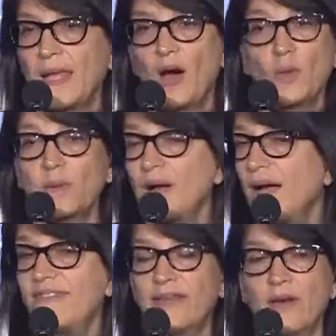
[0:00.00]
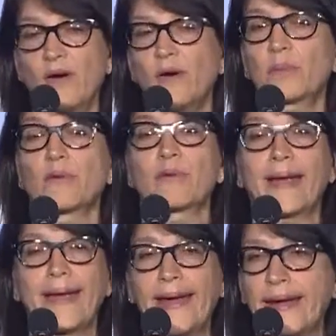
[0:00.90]
Oprah, I found the whole
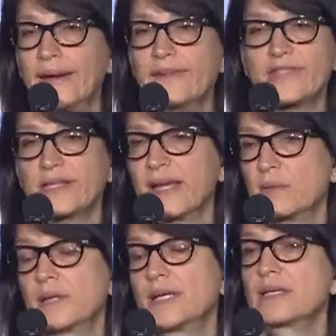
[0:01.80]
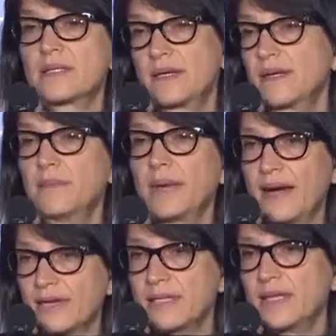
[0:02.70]
parade of celebrities
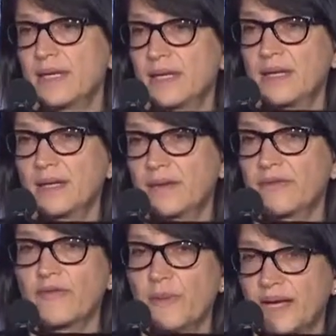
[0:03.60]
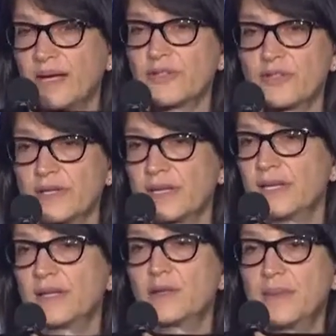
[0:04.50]
embarrassing for my
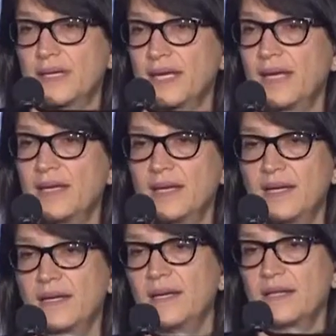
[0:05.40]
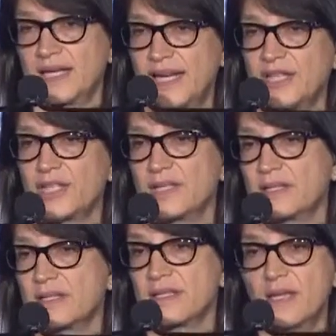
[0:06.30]
country, humiliating to
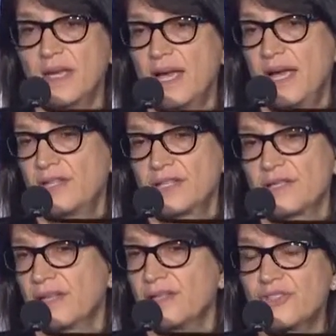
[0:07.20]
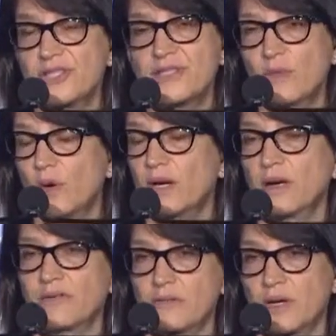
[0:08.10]
Haitians, and just like, you just don't walk
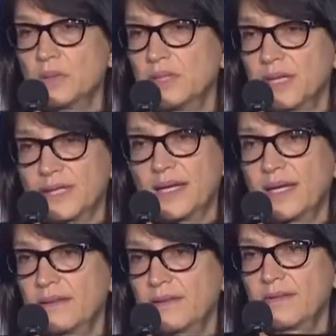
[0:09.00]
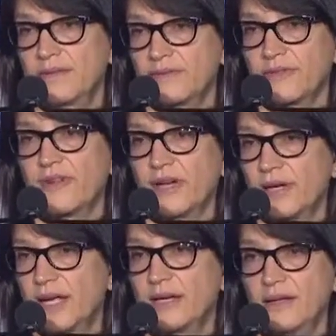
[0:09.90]
over rubble like that for fun
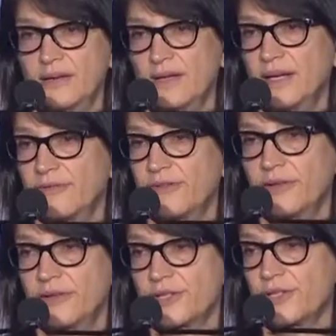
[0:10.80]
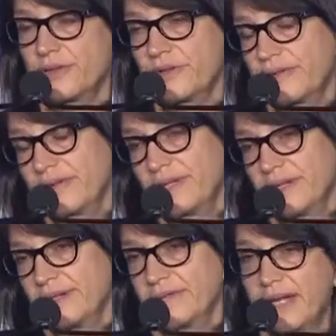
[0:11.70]
in a, in a photo shoot, you
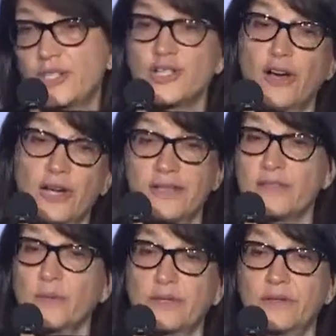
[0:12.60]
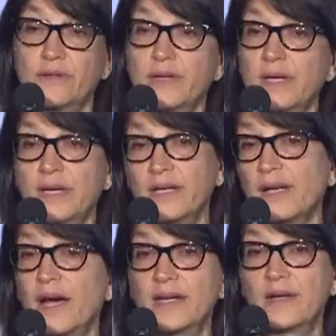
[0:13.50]
know? And Sean is the one who
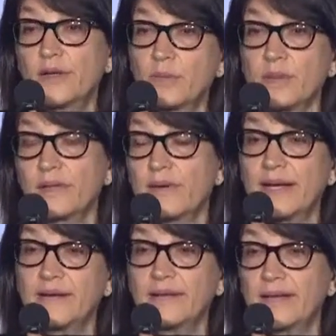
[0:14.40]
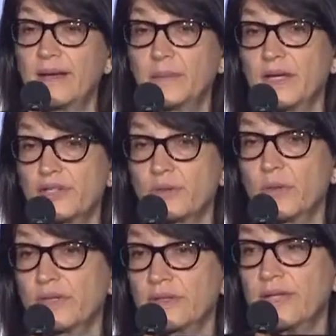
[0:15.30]
guided Oprah around. I'm not sure
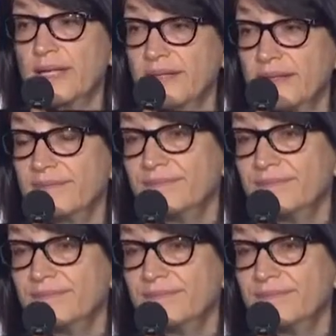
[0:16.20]
what good that did.